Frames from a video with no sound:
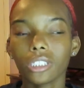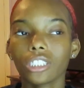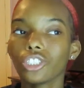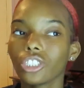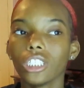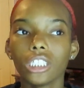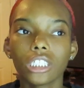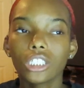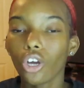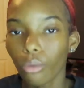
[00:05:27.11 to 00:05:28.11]
It's literally
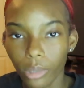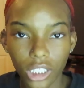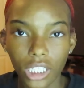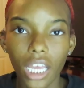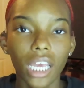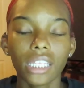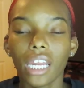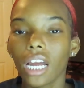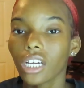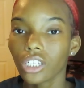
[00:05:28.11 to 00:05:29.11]
so much
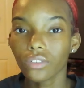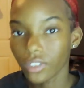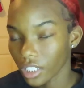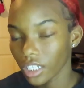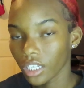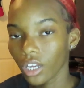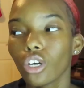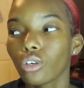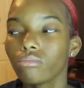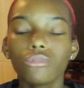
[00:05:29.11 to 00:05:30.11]
that I could have done.
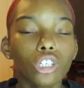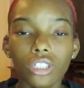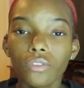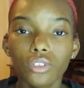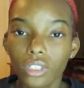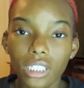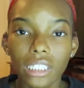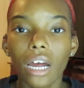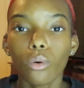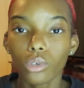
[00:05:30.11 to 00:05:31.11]
So those are a few things
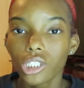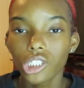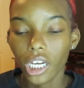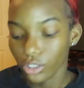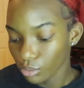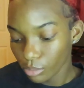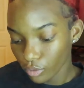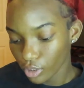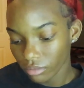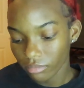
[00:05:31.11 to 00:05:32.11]
that I wish I knew
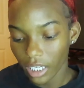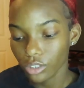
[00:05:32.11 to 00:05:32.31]
before high